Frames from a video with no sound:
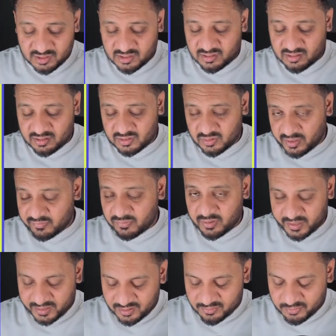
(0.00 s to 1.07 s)
you have to
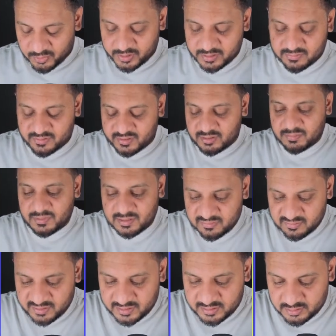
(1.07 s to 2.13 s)
write in points. It
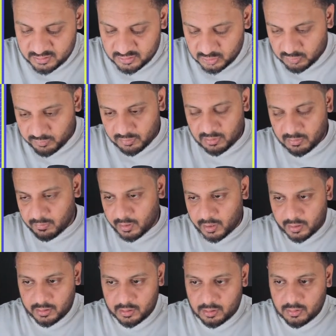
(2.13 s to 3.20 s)
means that you will be
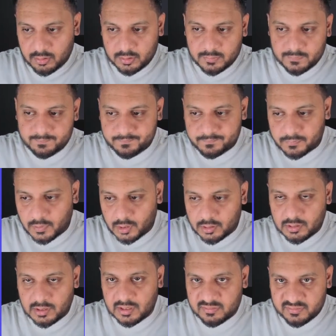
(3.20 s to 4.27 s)
marked on
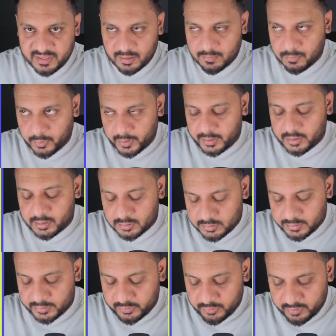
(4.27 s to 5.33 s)
the exact point
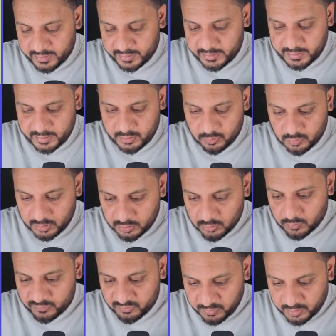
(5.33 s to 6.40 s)
that you're writing, and only
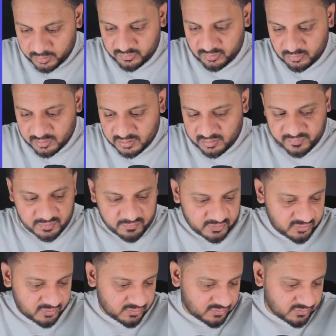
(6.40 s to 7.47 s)
those marks will be given
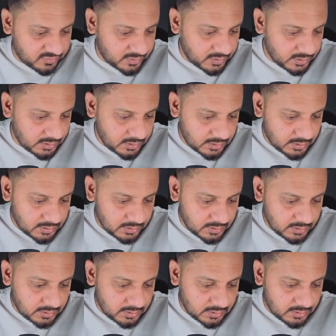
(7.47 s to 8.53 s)
which is
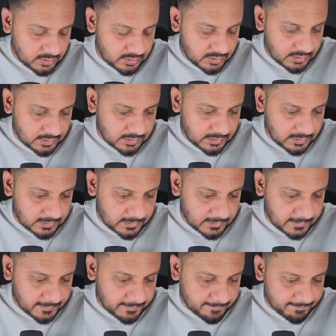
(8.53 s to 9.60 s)

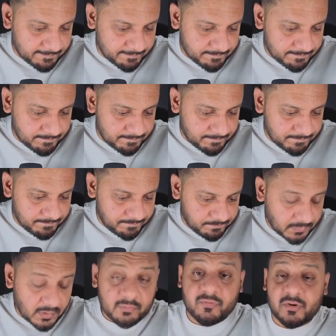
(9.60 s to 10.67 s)

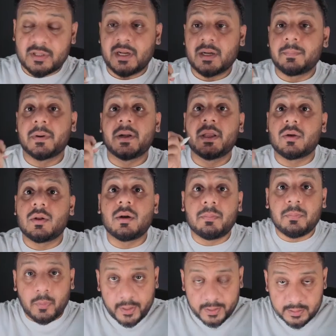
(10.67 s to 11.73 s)
for that particular
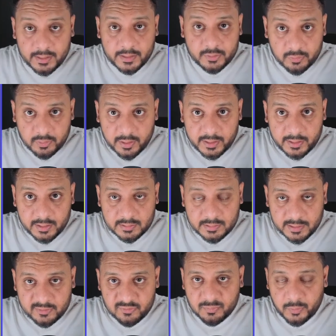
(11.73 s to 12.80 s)
point that you're writing.
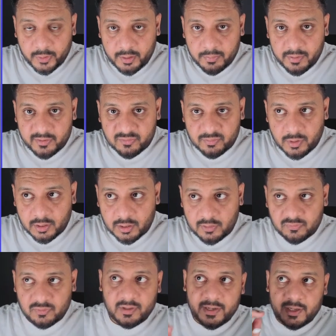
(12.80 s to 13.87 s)
That is point-based marking.
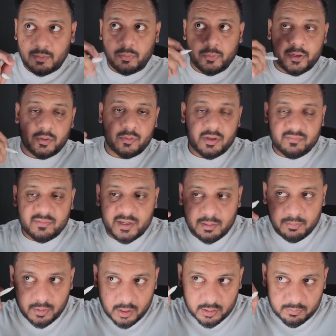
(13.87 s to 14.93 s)
So you write a point, you give that
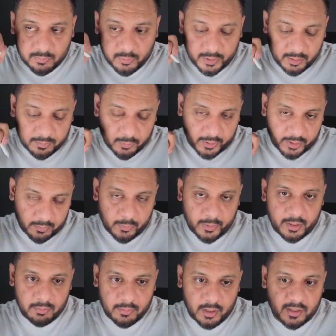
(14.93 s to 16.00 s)
mark point
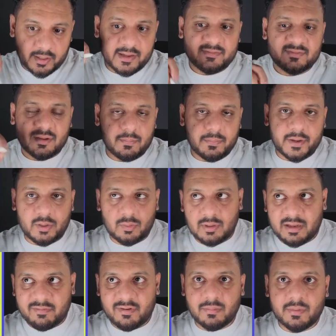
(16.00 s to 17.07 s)
mark, as compared to
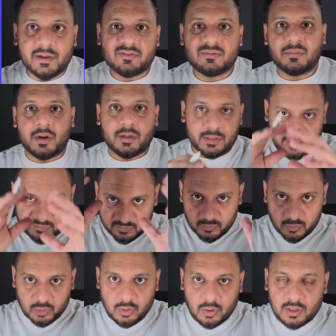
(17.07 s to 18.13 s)
level-based mark. That's a
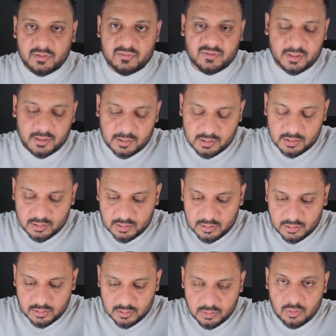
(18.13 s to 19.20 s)
more holistic
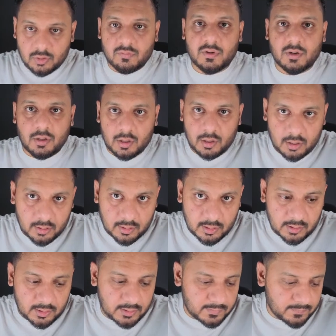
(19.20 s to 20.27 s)
overall
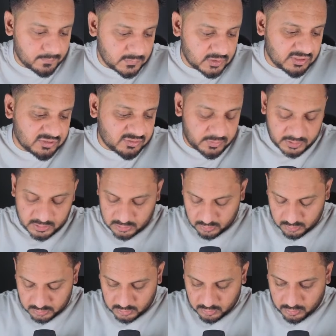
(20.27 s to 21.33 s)
judgment
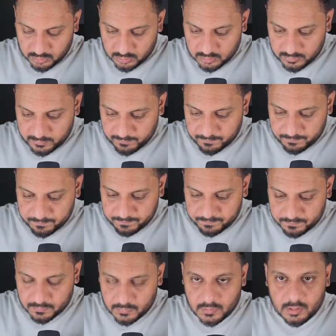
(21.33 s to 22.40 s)
on your
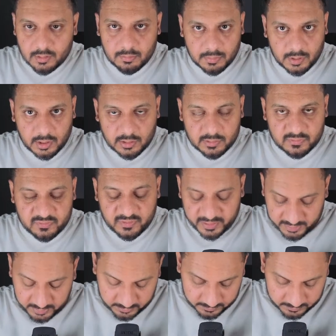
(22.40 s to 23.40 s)
marks, right?